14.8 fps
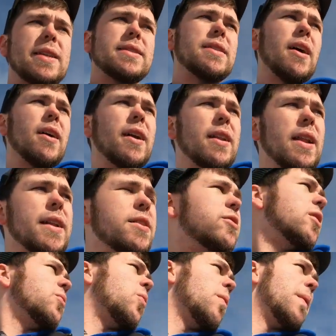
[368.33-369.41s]
Get started, let the
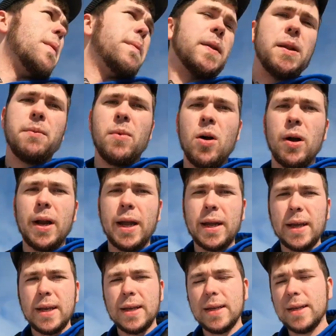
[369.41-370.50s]
truck warm up in the morning.